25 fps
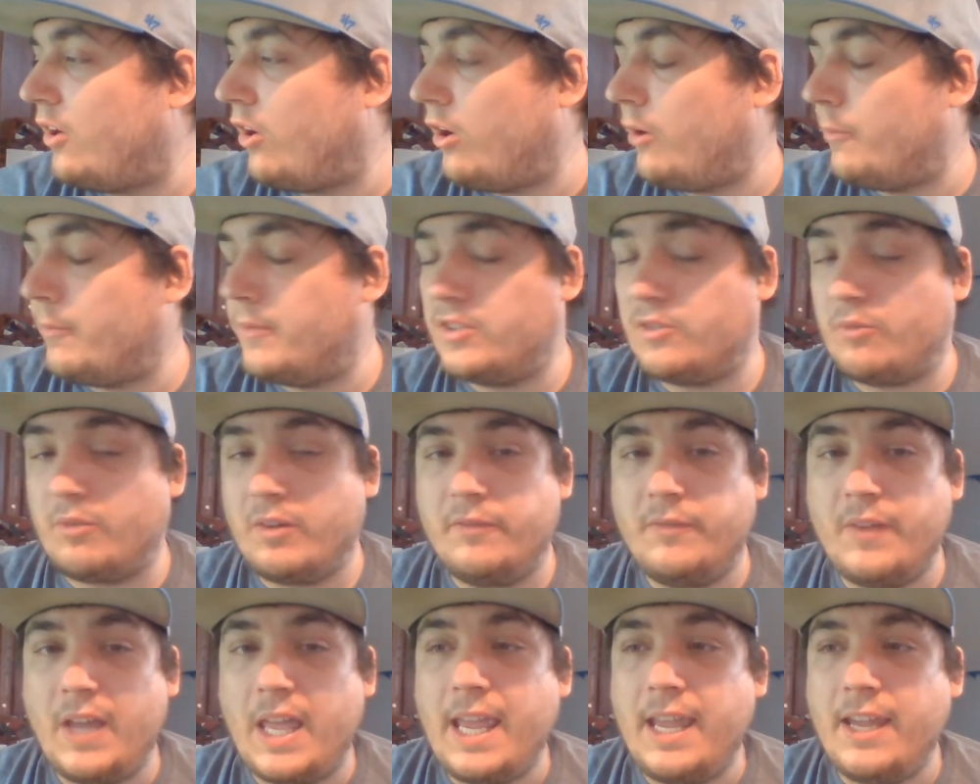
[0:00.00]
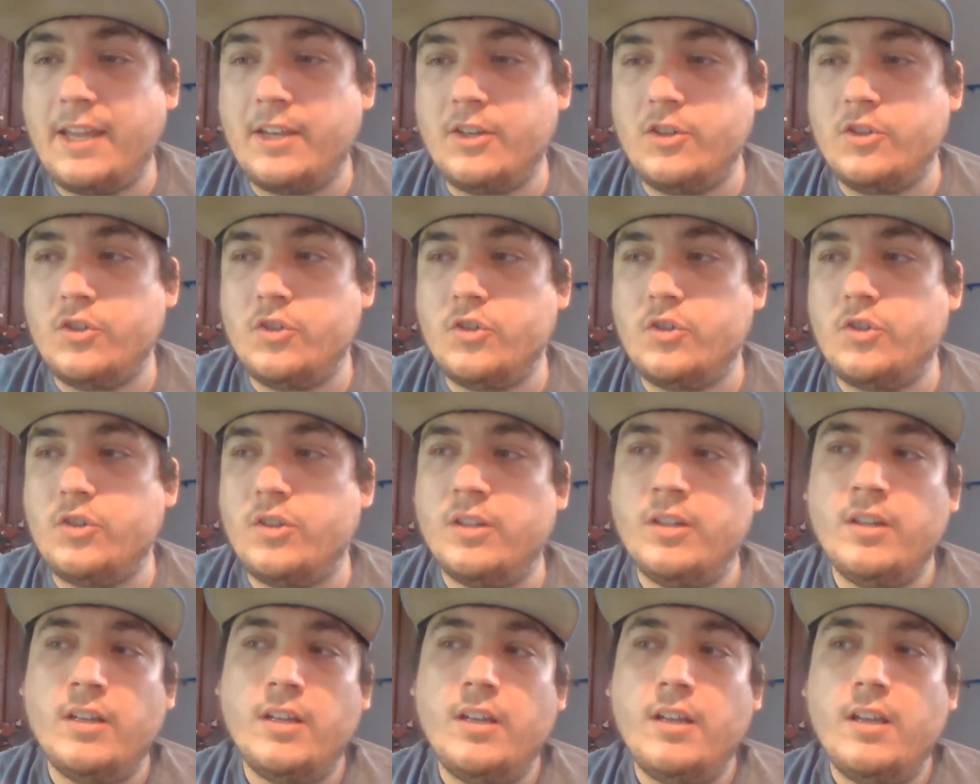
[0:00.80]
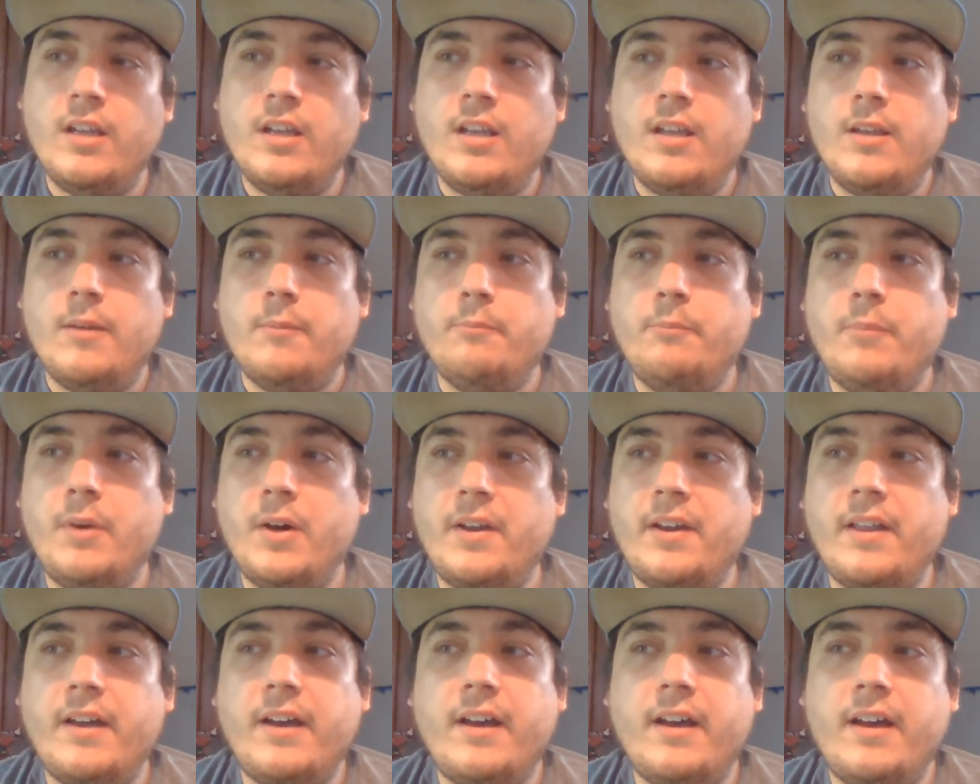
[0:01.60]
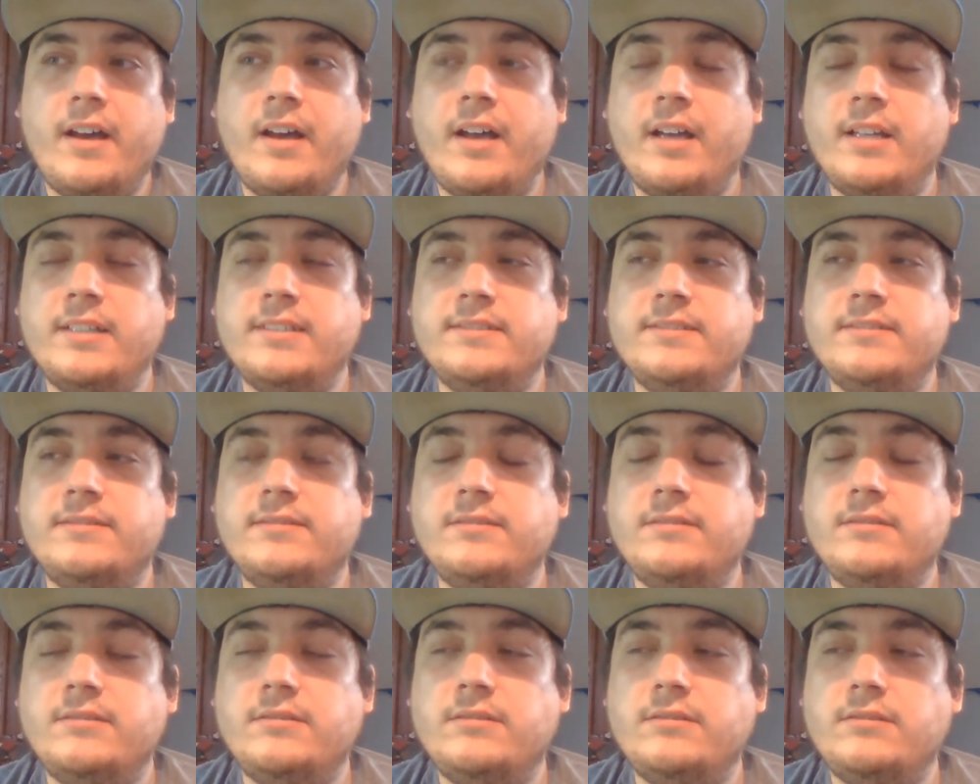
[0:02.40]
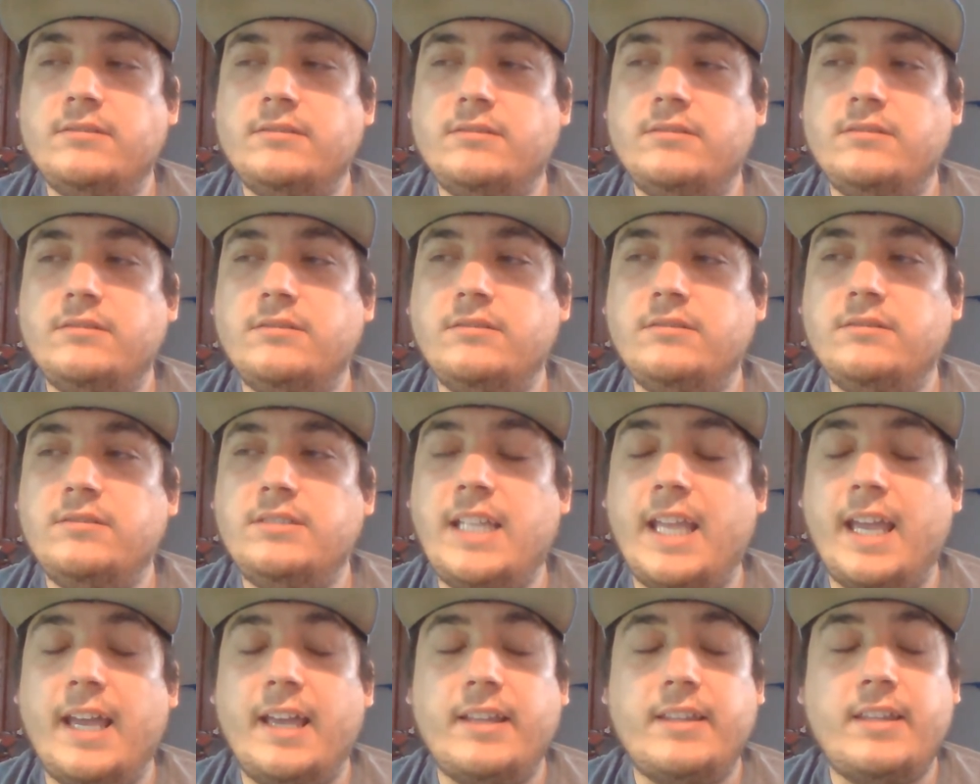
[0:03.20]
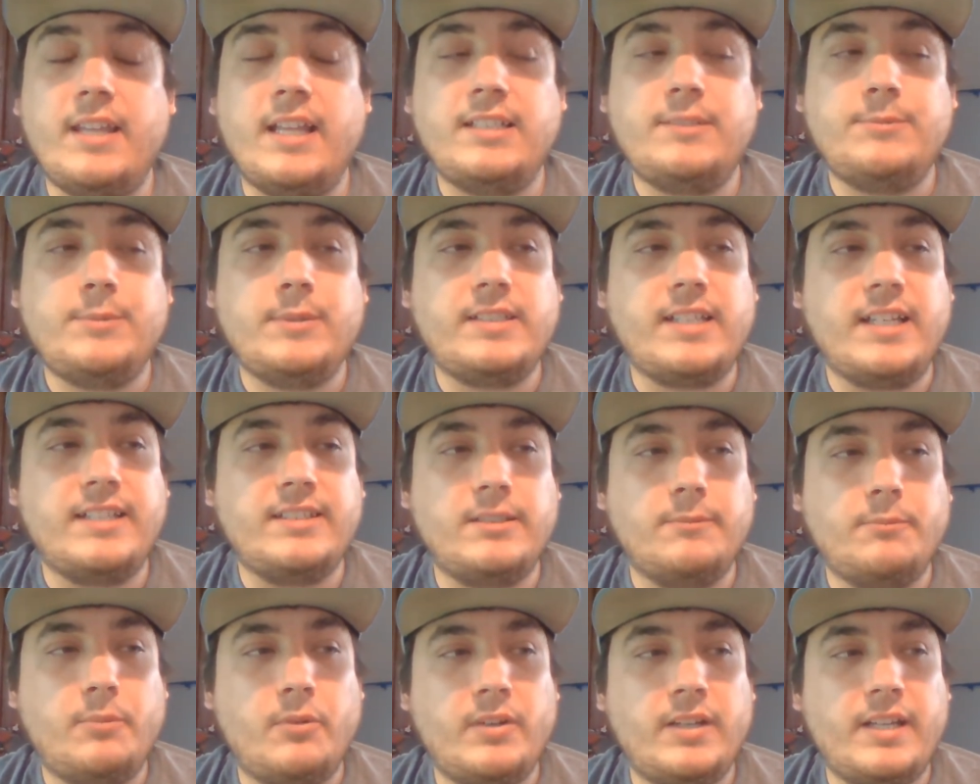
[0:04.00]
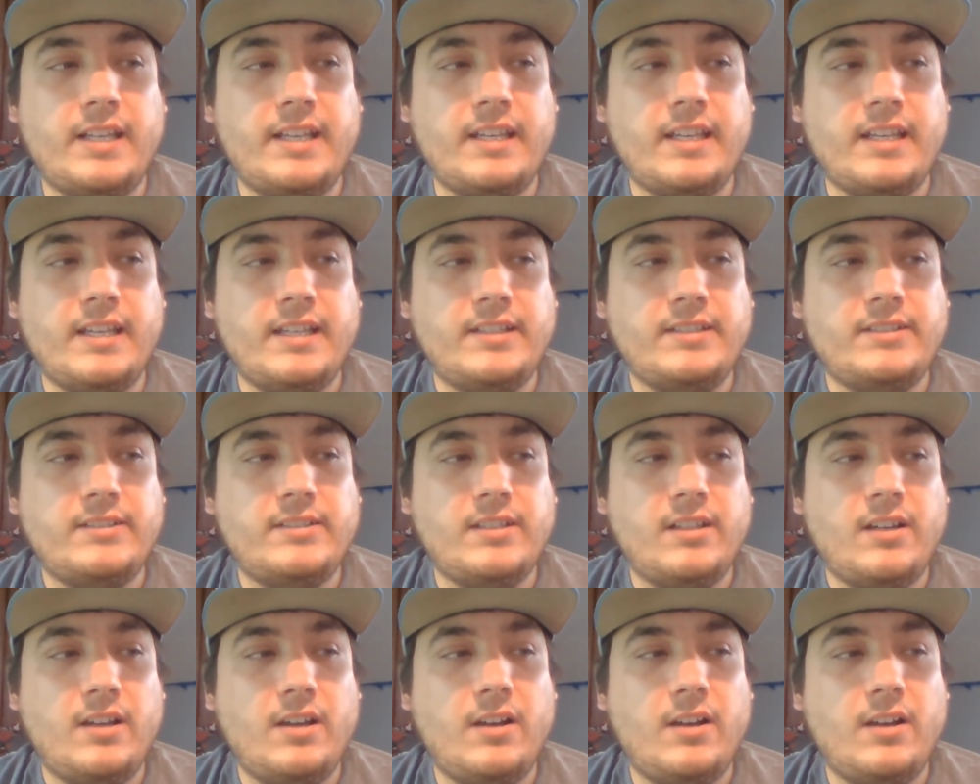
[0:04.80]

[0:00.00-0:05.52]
Karma's revenge. But uh yeah, that's besides the point, I guess.